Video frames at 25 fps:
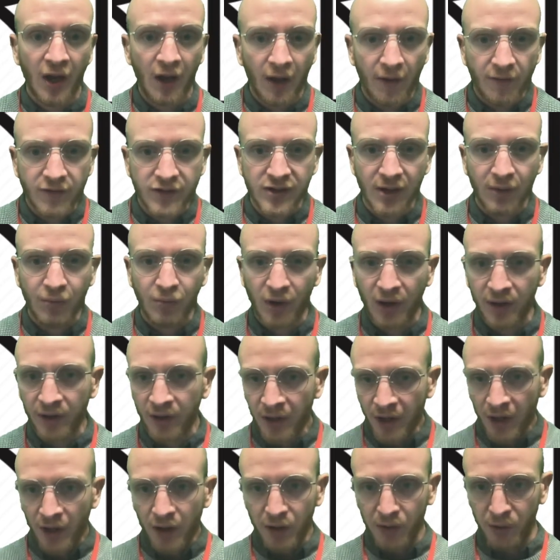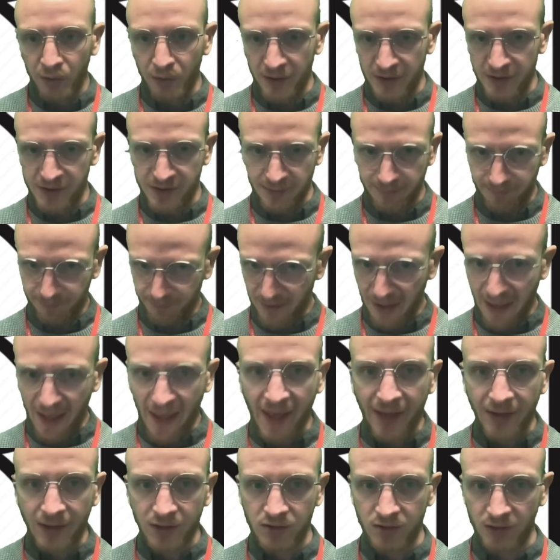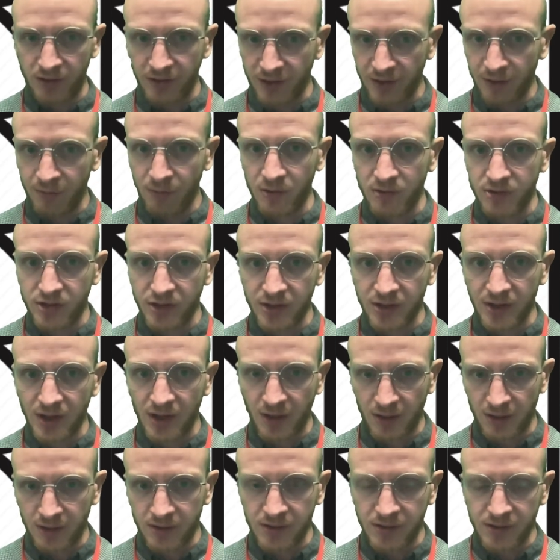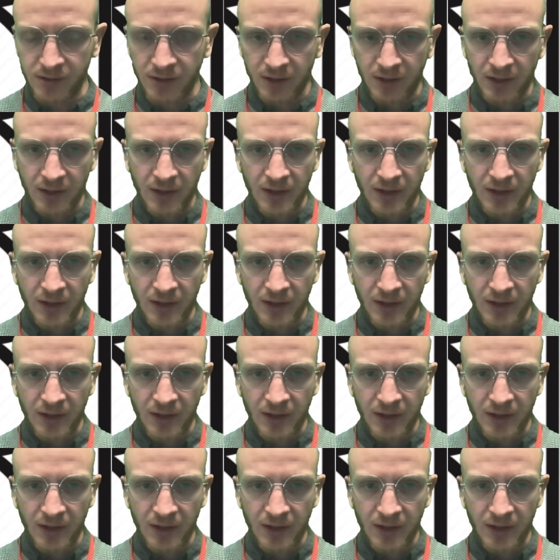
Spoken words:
of someone who is excellent at what she does,